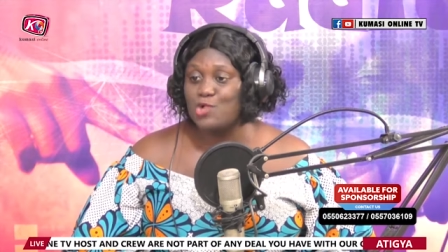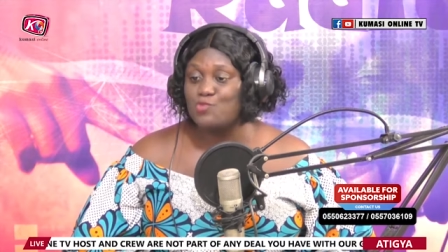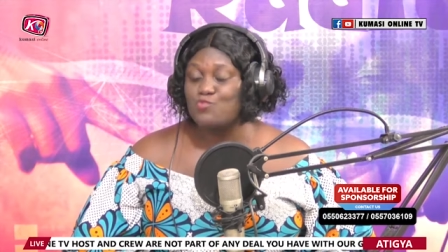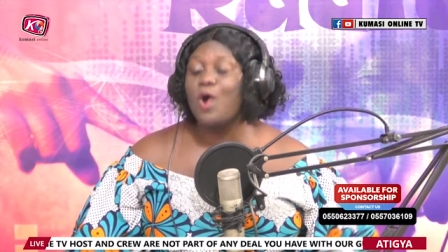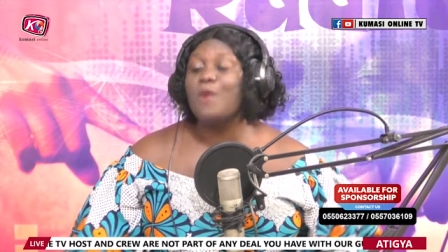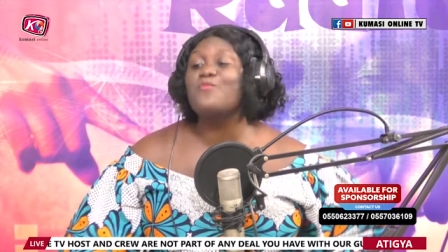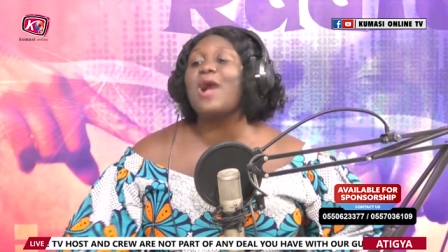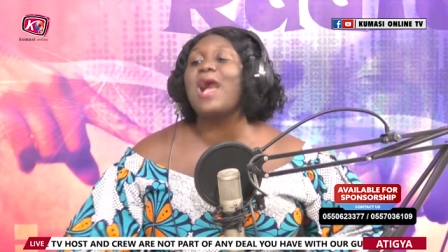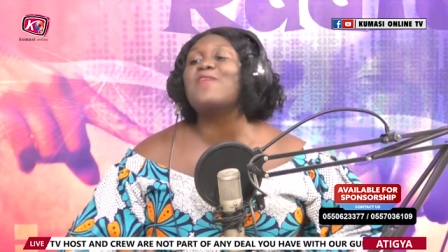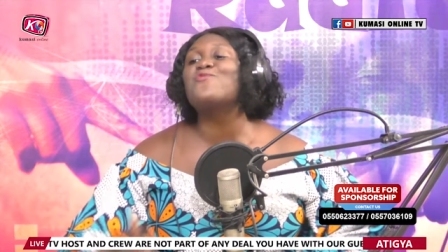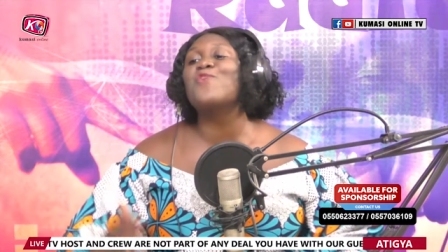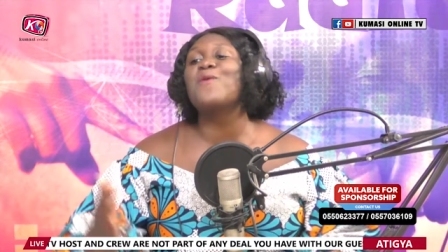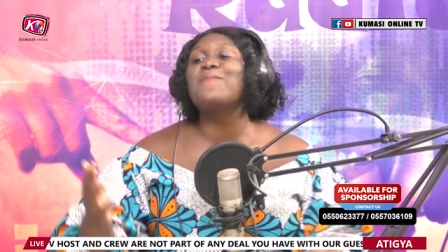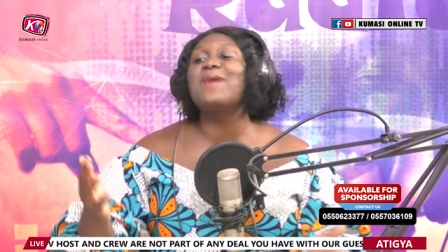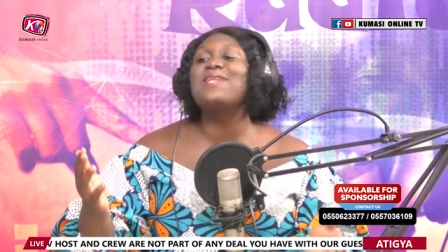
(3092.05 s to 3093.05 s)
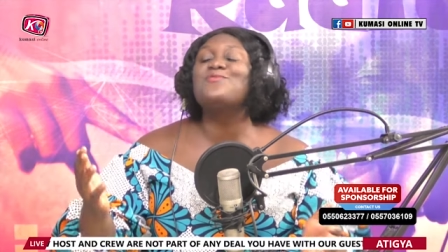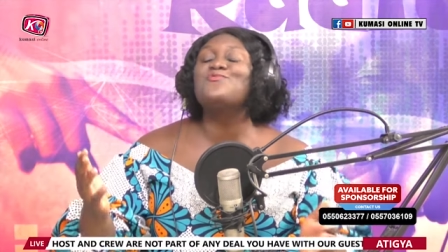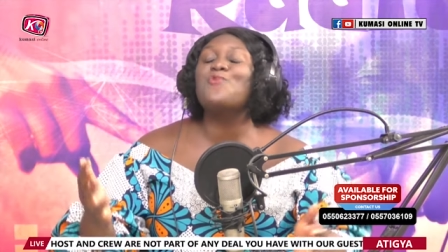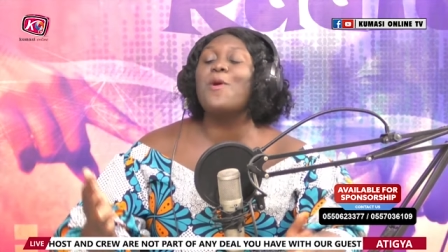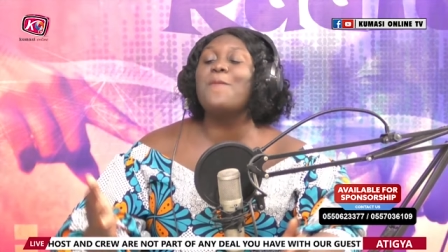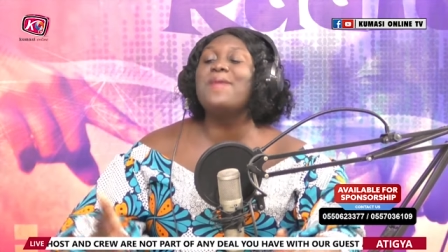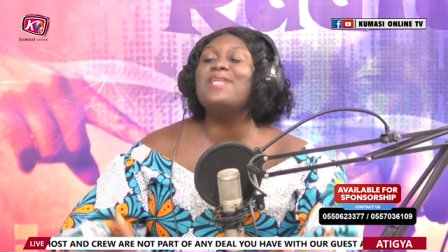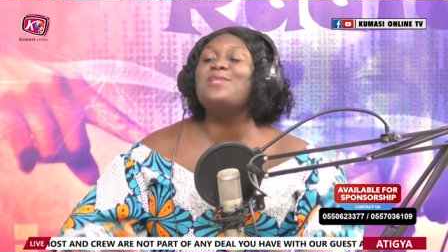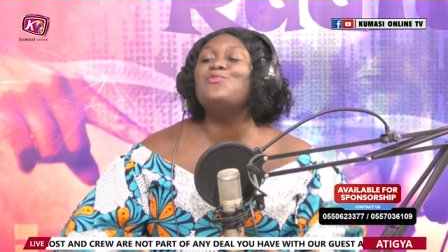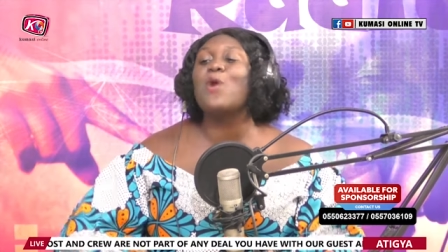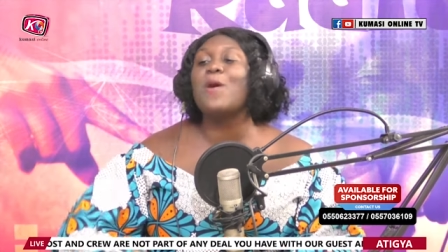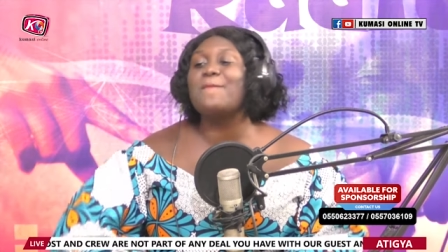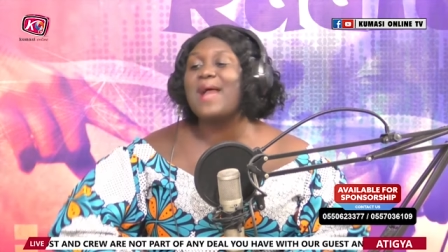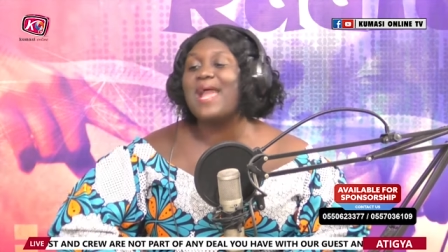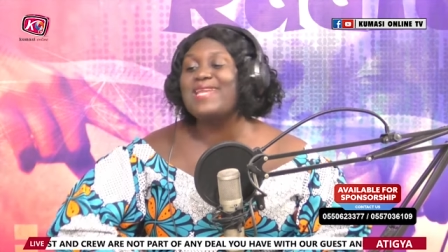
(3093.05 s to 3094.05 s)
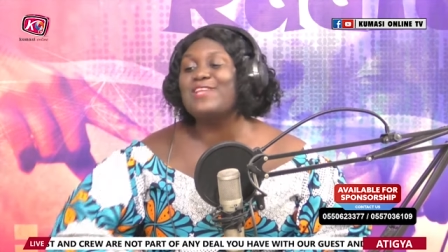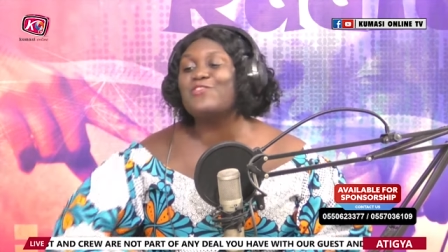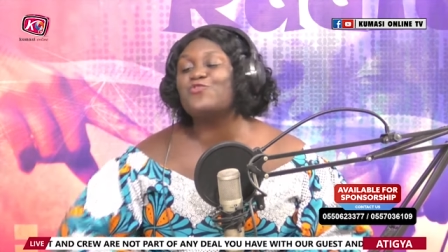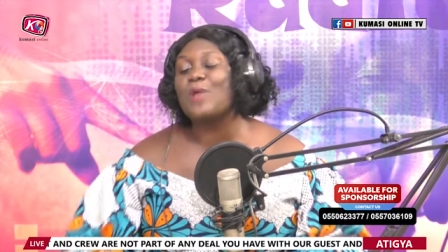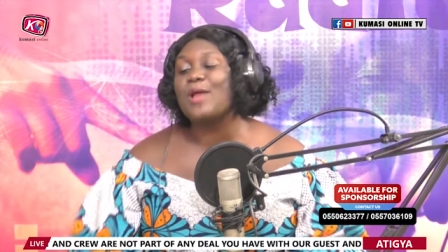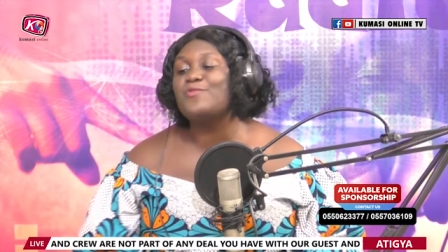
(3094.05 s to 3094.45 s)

Woman do your mind as well.